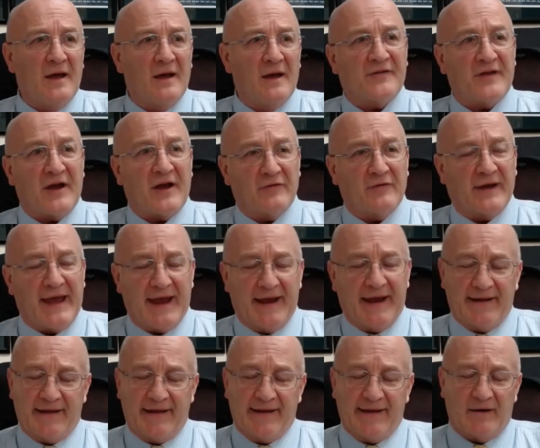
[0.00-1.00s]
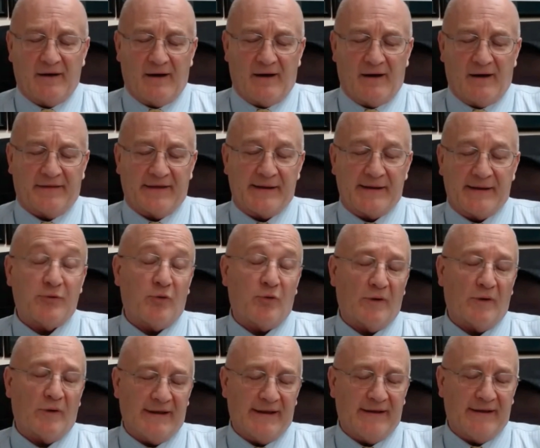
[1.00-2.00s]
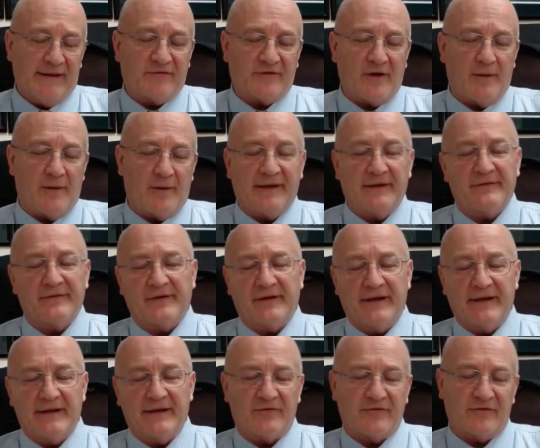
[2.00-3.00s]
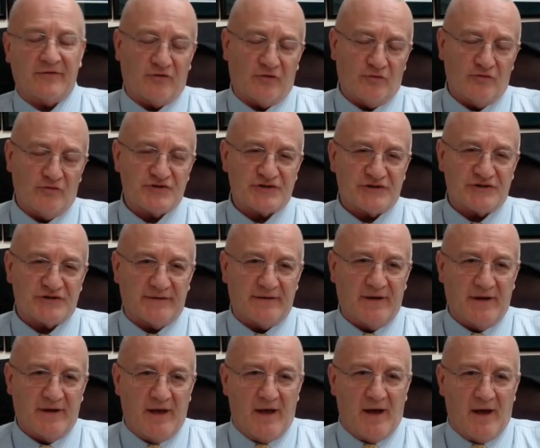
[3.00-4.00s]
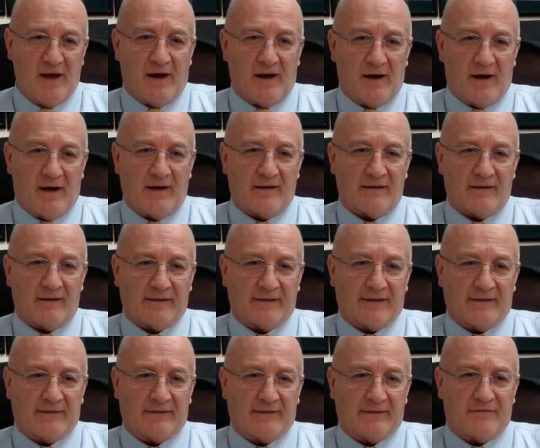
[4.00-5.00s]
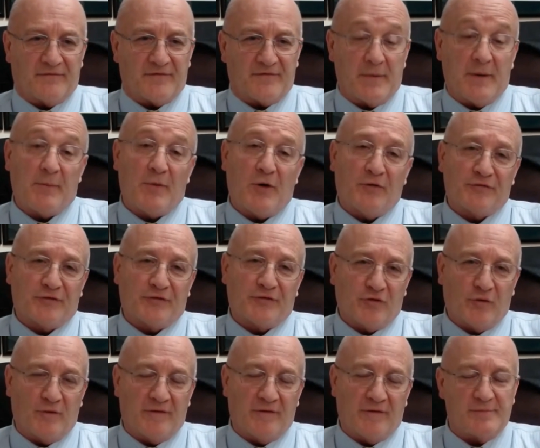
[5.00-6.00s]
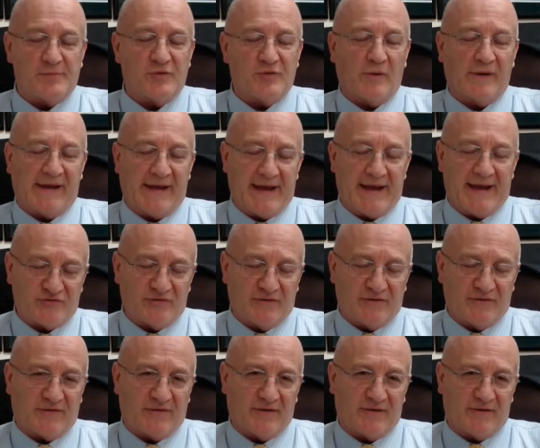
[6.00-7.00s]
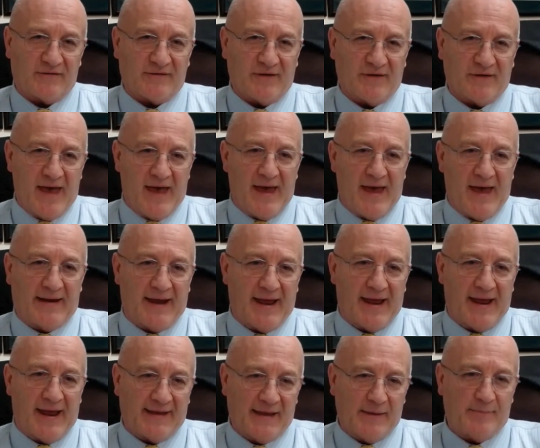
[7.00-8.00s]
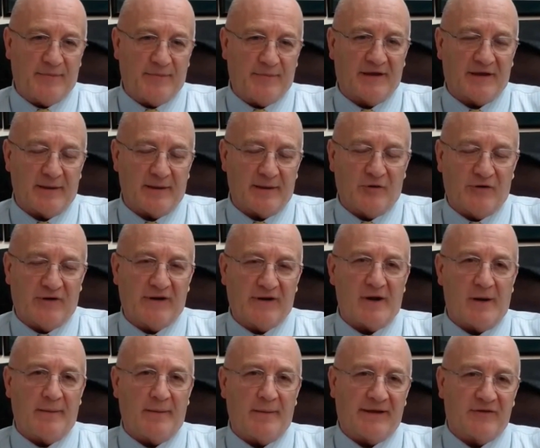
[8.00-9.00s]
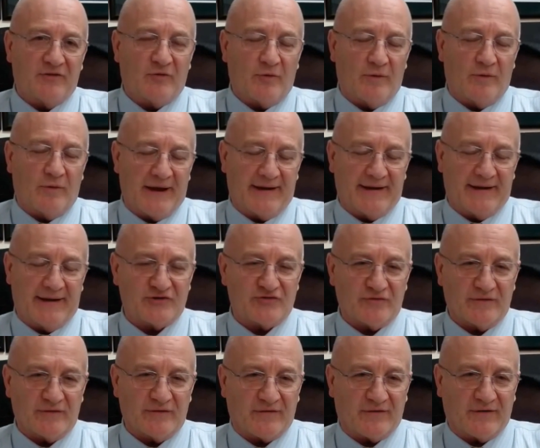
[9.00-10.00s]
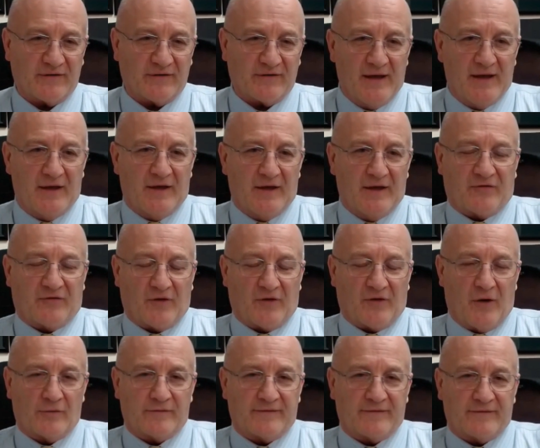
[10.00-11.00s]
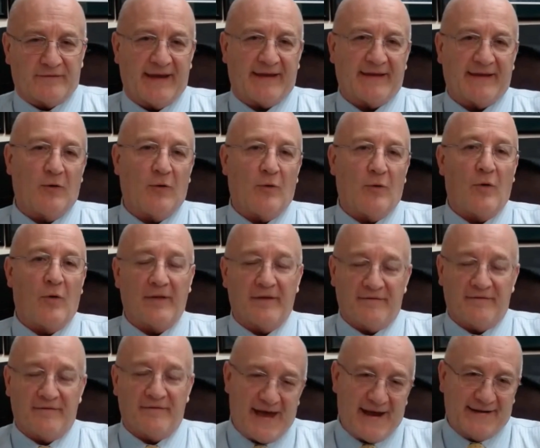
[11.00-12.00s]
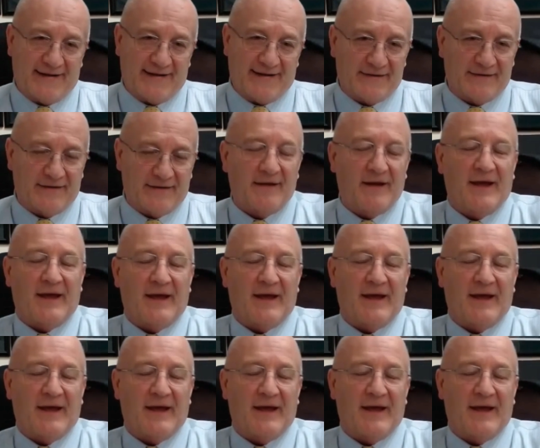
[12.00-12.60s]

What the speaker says: segregating the employees coming into the institution from a multitude of employee entrances, and keeping the community coming into a main entrance. So taking all of that in,